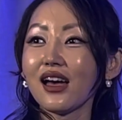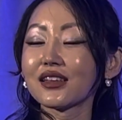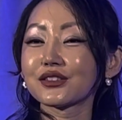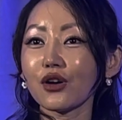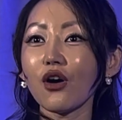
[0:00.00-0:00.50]

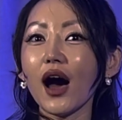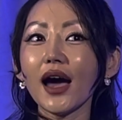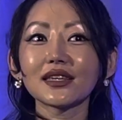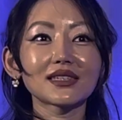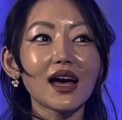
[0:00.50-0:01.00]
So
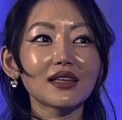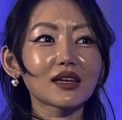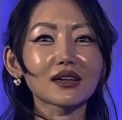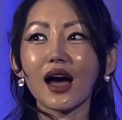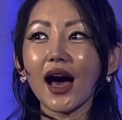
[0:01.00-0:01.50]
I said,
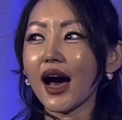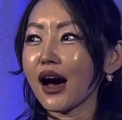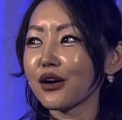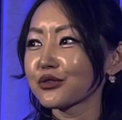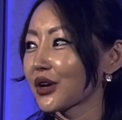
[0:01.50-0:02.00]
like,
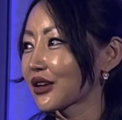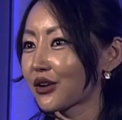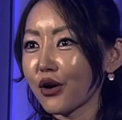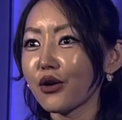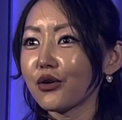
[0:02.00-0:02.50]
how do I
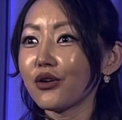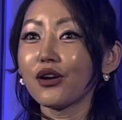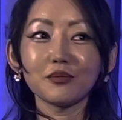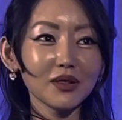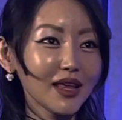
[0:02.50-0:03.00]
go
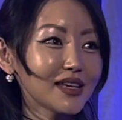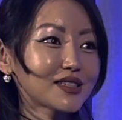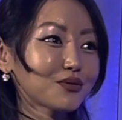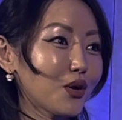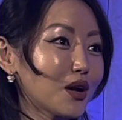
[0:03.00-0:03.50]
a place
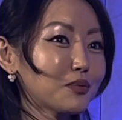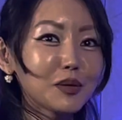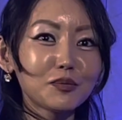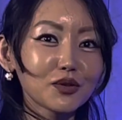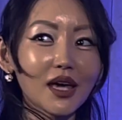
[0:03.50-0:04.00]
where
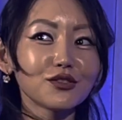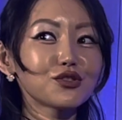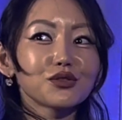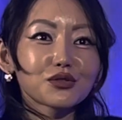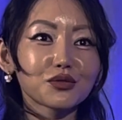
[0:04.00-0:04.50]
people can
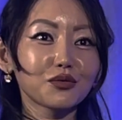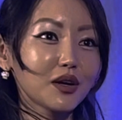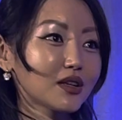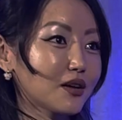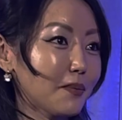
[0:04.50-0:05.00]
choose to
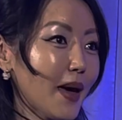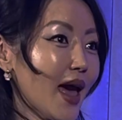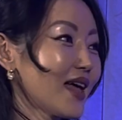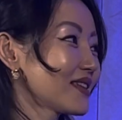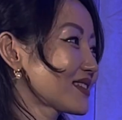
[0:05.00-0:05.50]
wear their
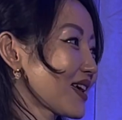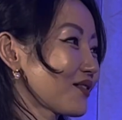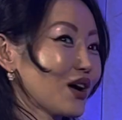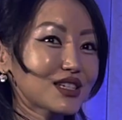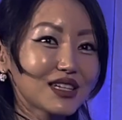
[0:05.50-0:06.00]
pants and
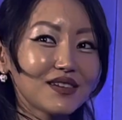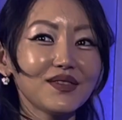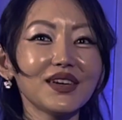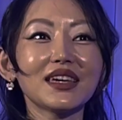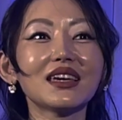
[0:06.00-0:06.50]
watch
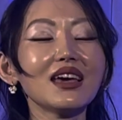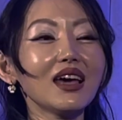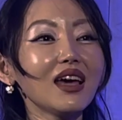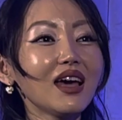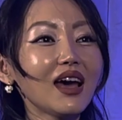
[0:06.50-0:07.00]
TV?
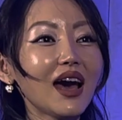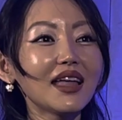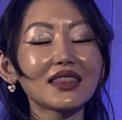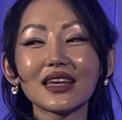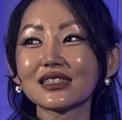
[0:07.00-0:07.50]

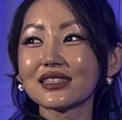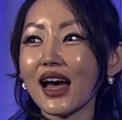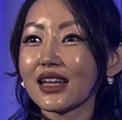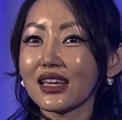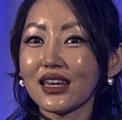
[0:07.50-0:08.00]
And they
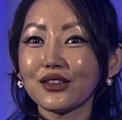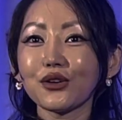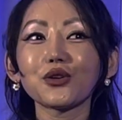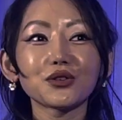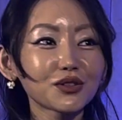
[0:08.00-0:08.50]
said, in
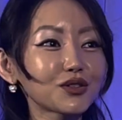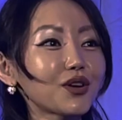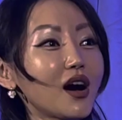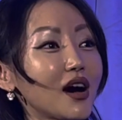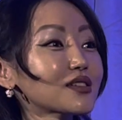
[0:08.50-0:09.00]
order to
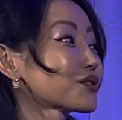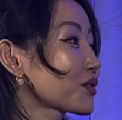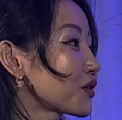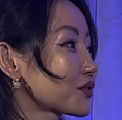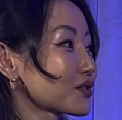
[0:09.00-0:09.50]
us to
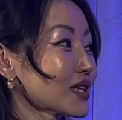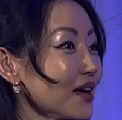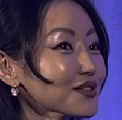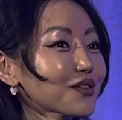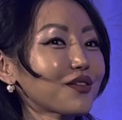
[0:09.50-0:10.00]
go to
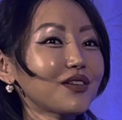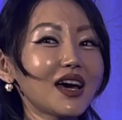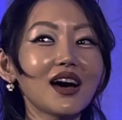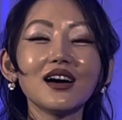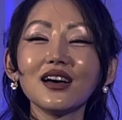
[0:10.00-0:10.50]
South
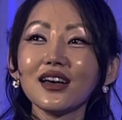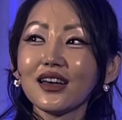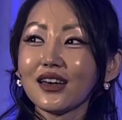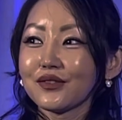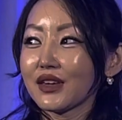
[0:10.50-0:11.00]
Korea,
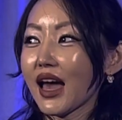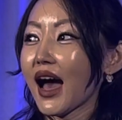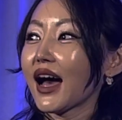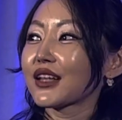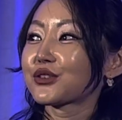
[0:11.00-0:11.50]
we
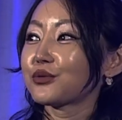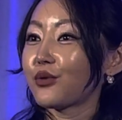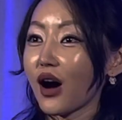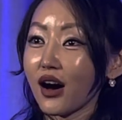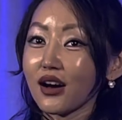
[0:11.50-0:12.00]
had to
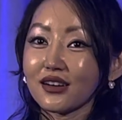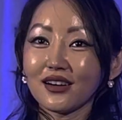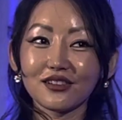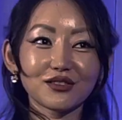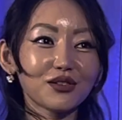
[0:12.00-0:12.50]
walk
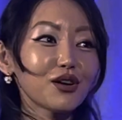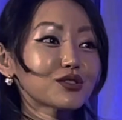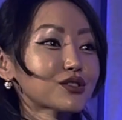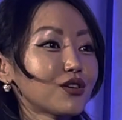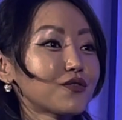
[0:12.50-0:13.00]

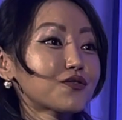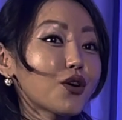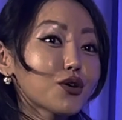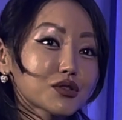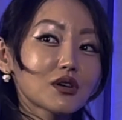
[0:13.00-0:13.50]
across the
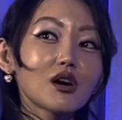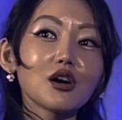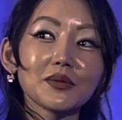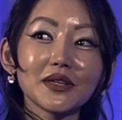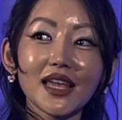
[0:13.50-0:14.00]
frozen
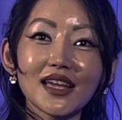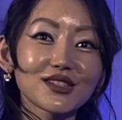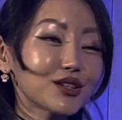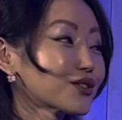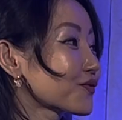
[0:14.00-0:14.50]
Gobi
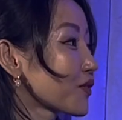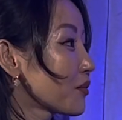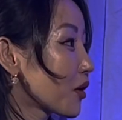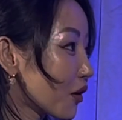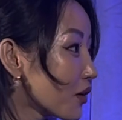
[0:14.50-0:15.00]
Desert from
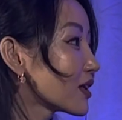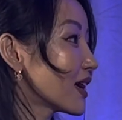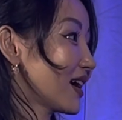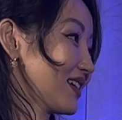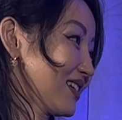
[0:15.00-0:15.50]
Mongolia.